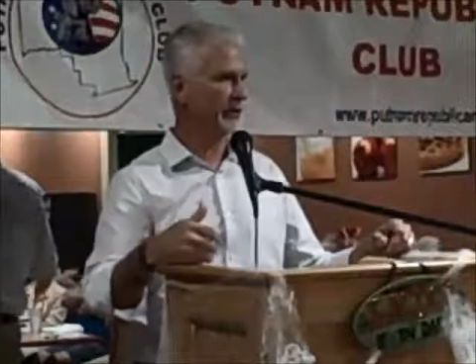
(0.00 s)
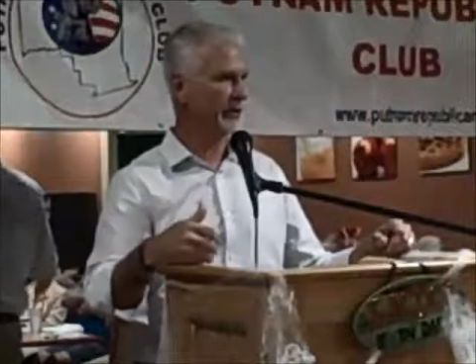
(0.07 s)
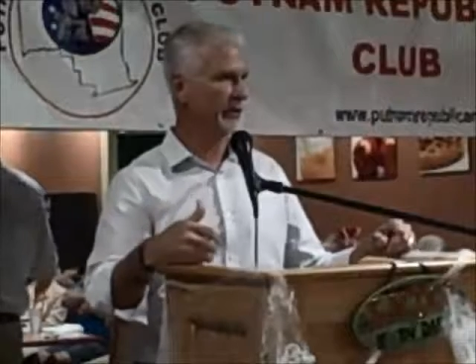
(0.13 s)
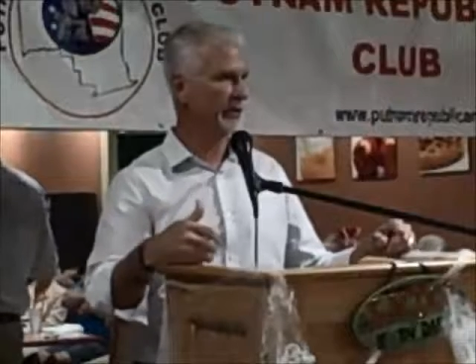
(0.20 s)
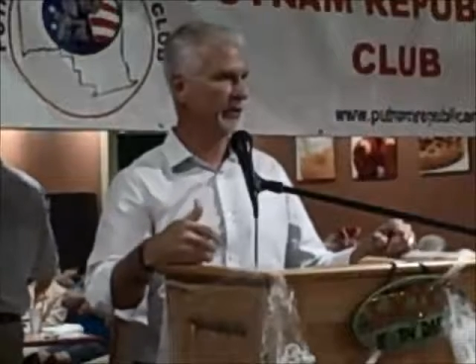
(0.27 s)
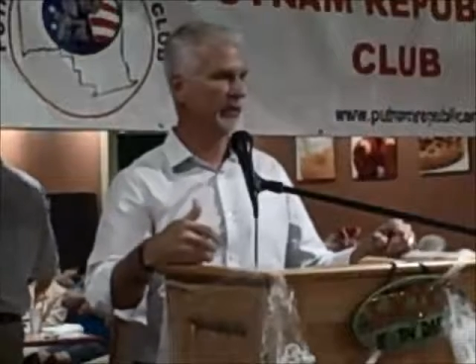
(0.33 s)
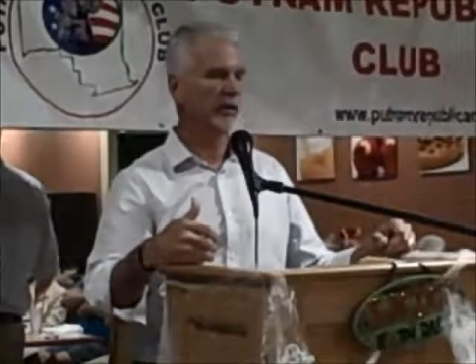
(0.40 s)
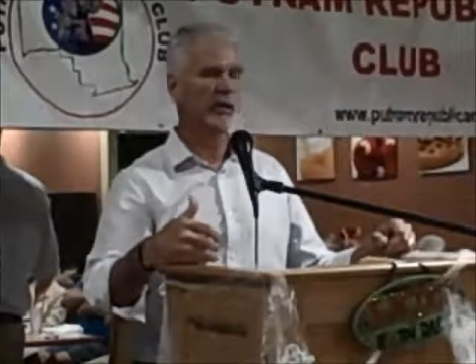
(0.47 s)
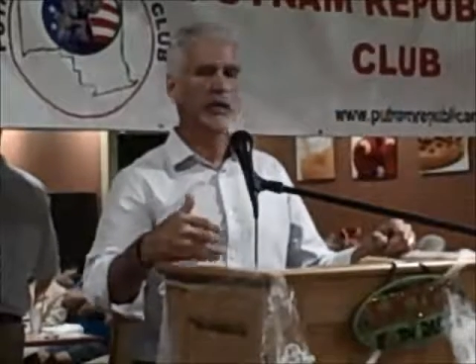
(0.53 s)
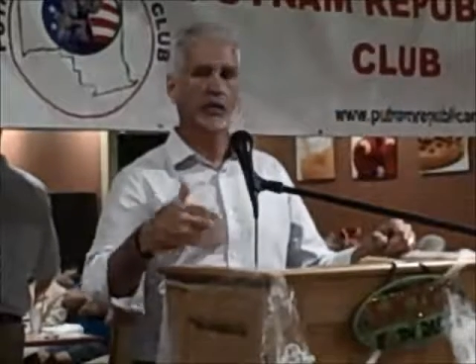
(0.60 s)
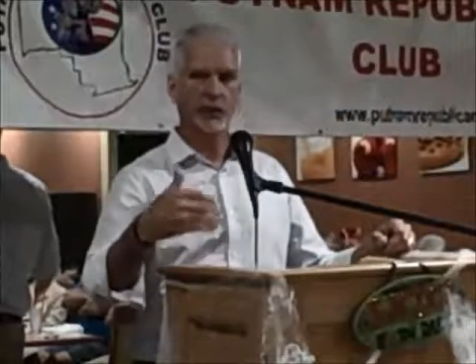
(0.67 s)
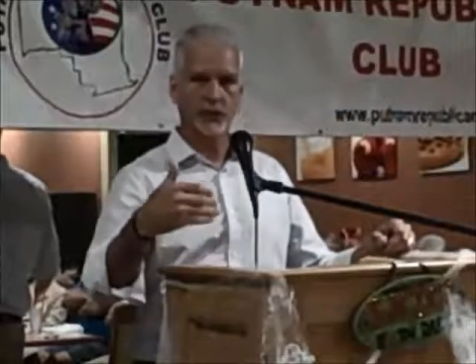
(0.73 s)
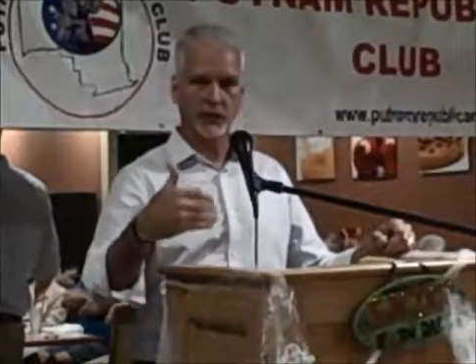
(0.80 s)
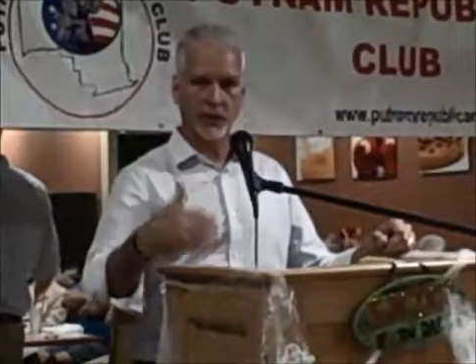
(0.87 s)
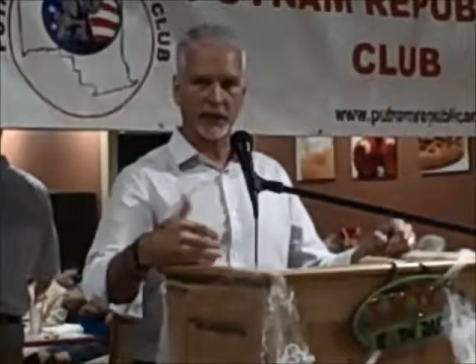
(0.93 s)
to do.
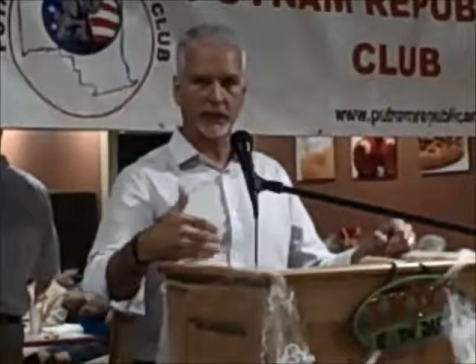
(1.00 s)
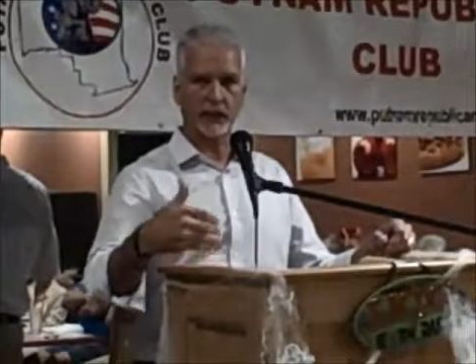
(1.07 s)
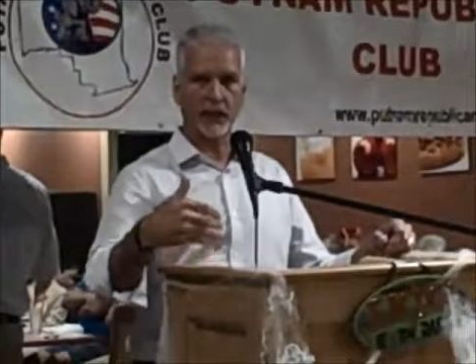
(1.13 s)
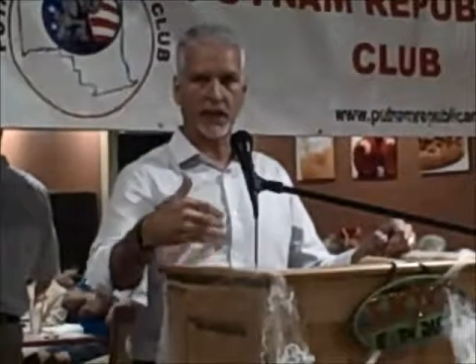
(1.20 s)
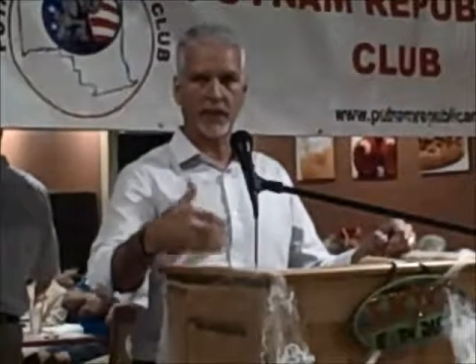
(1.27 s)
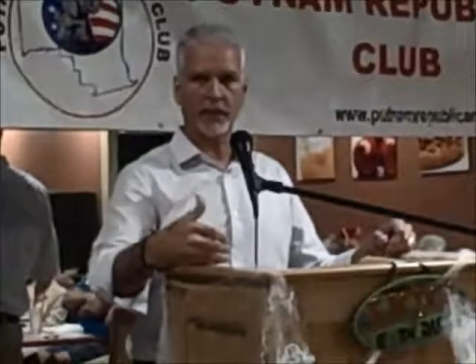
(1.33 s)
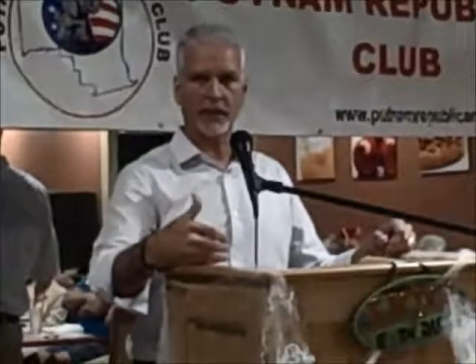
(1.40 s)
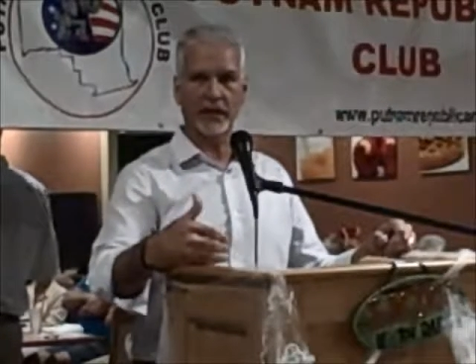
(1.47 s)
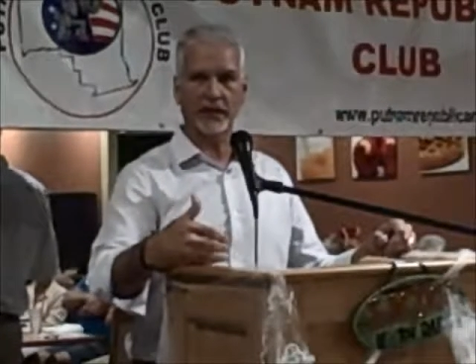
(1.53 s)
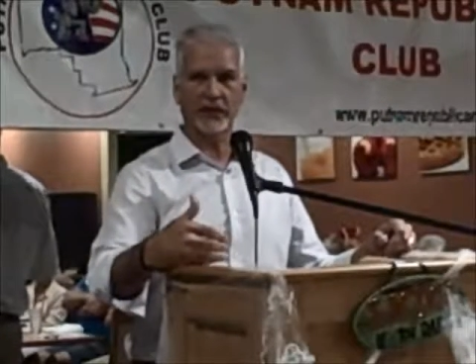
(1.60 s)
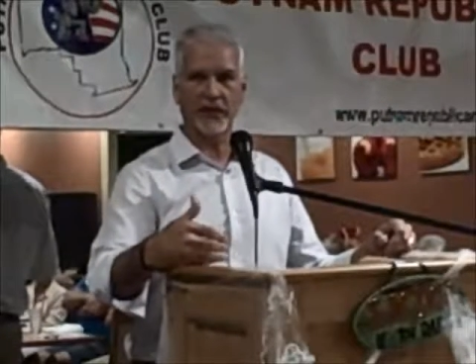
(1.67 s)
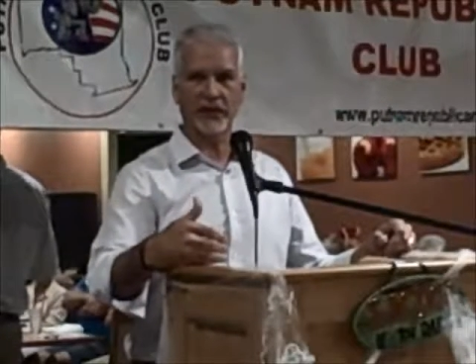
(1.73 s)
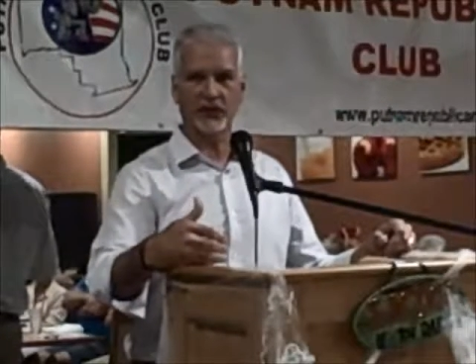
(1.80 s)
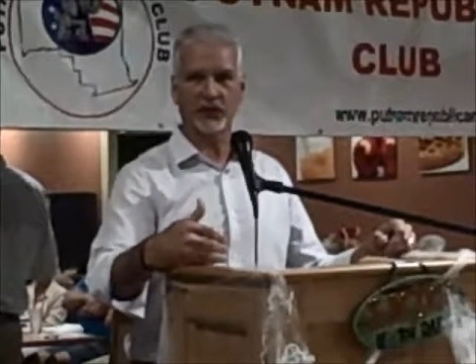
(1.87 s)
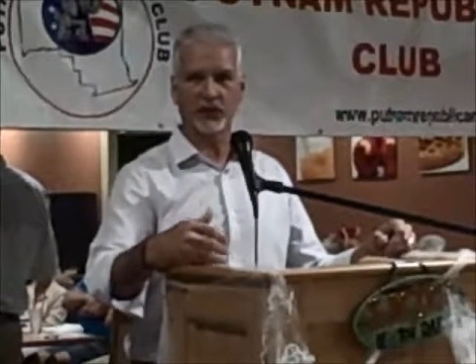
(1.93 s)
Spend your time being
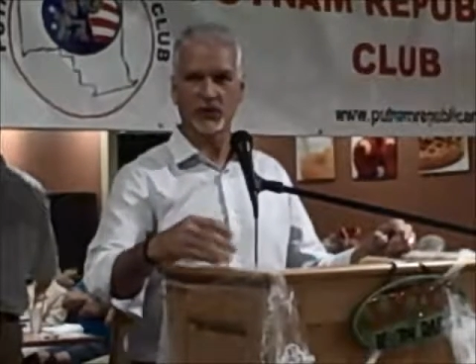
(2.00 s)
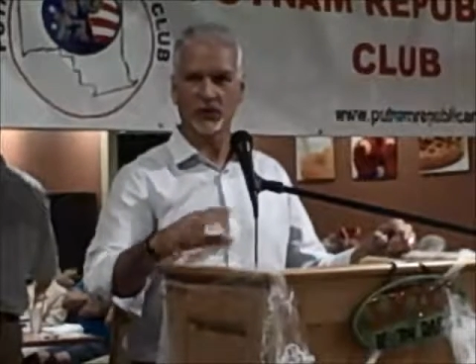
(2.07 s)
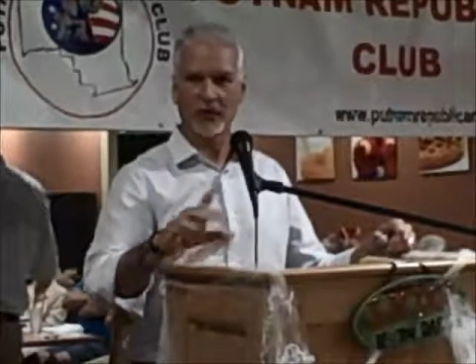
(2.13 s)
intentional.